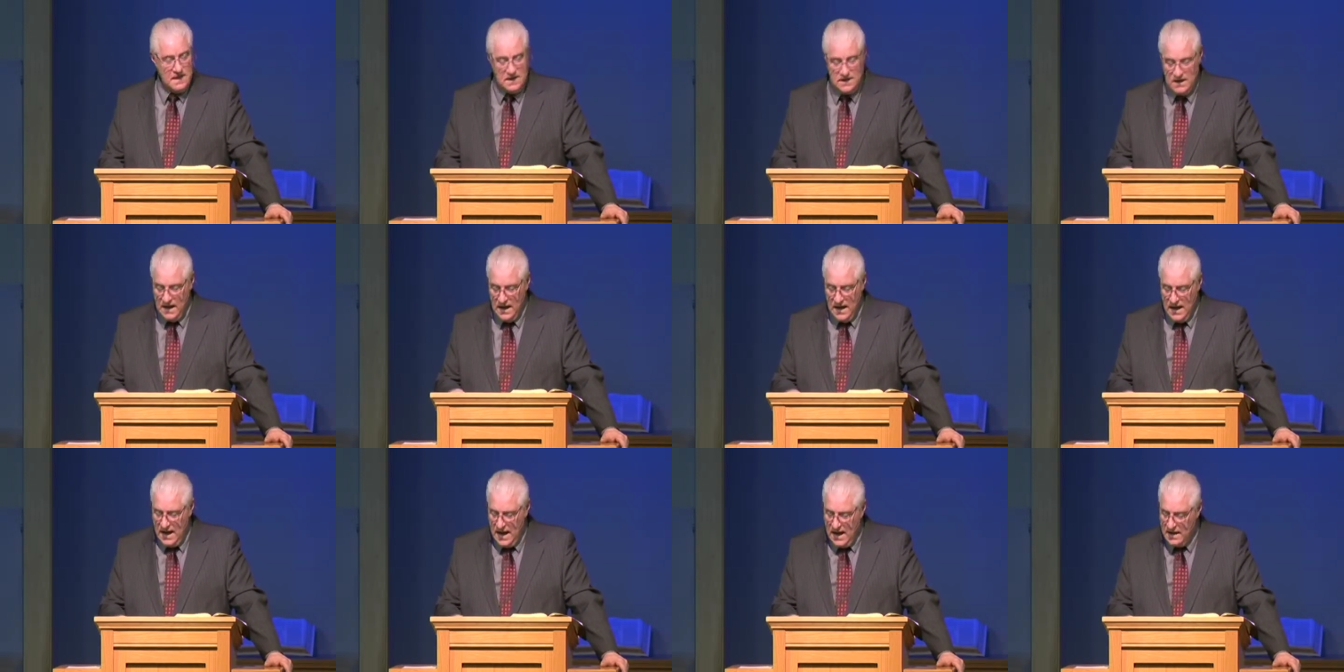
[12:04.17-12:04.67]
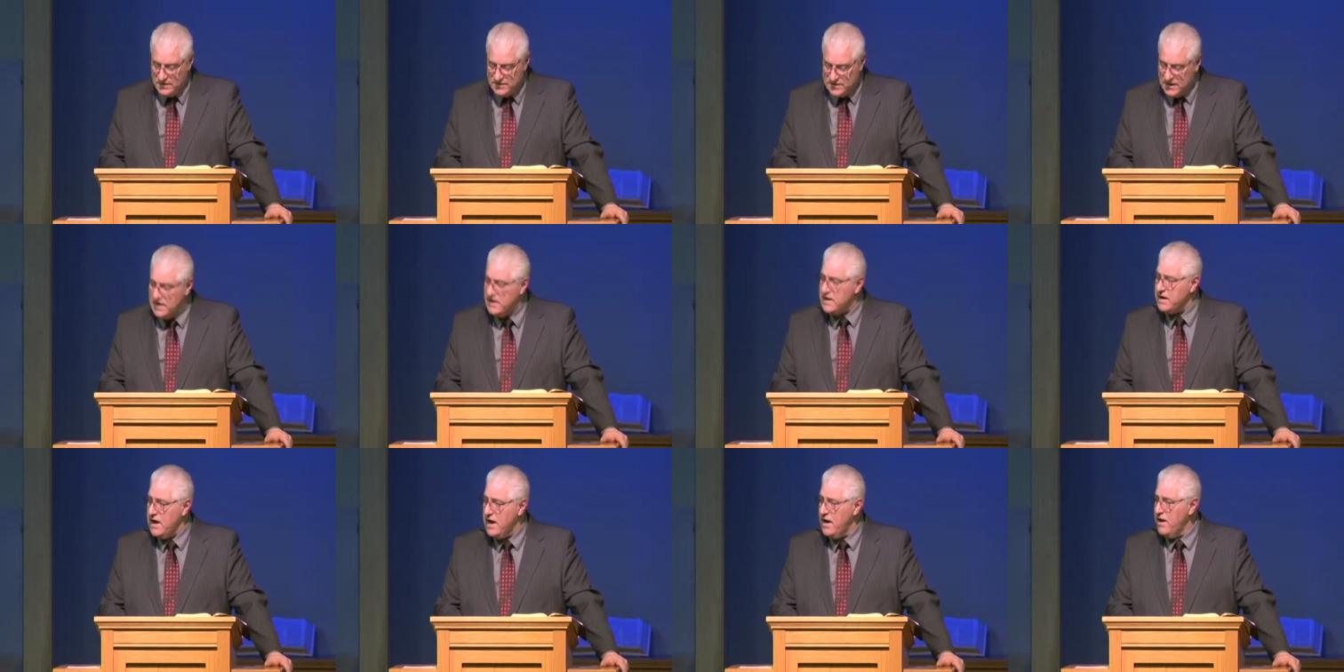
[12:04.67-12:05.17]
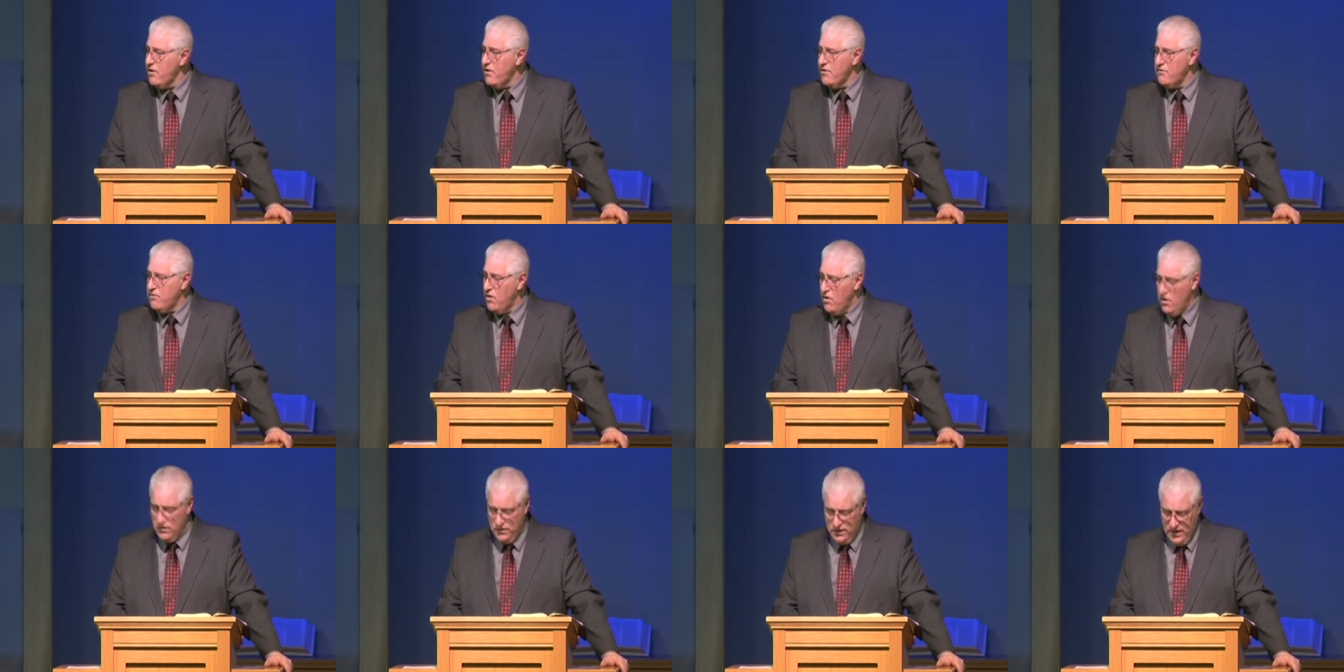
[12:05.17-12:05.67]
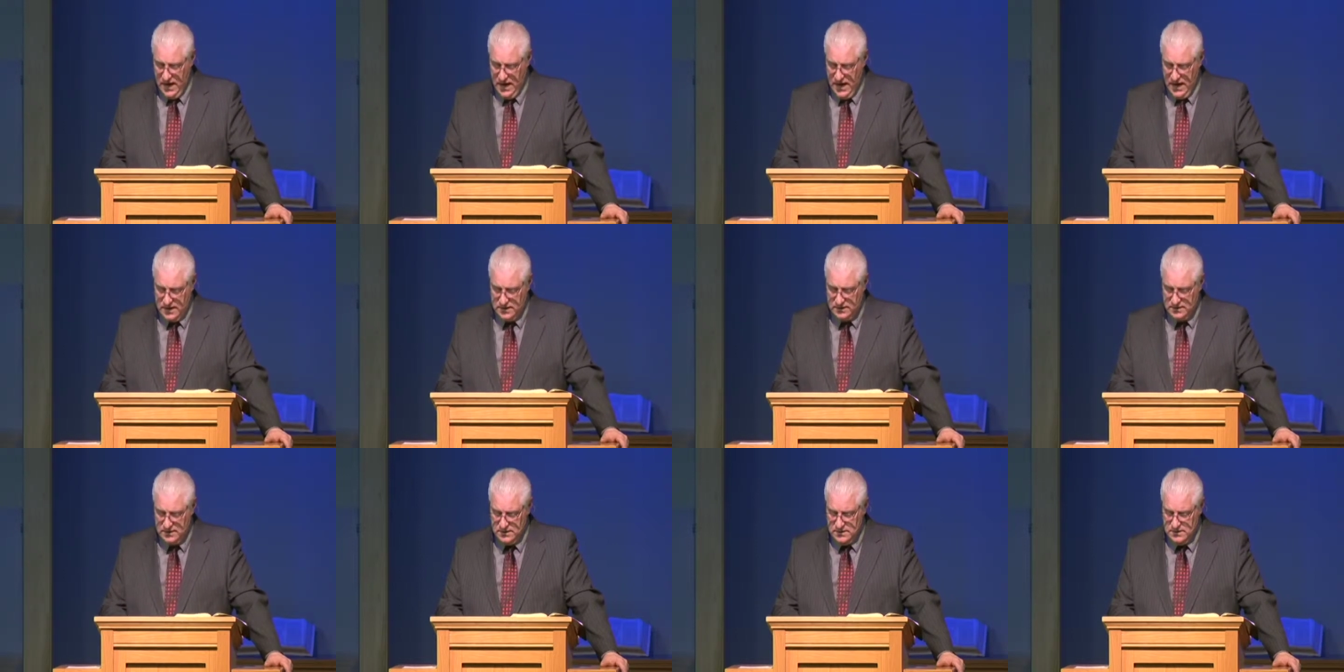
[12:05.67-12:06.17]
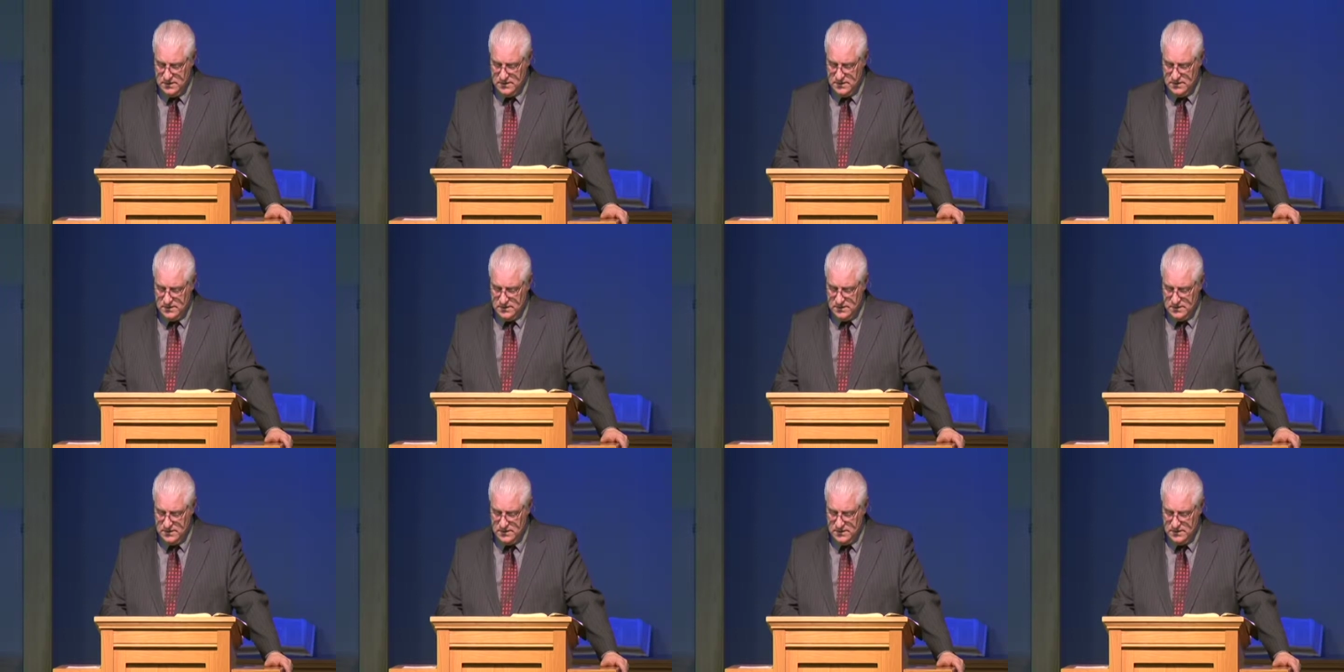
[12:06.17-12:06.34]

I'll take care of all that.